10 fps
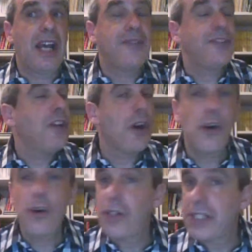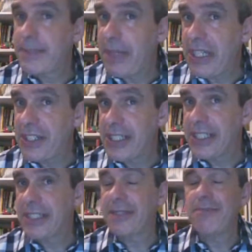no
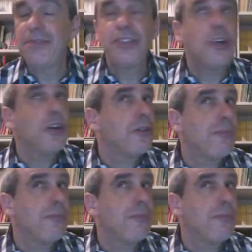species, no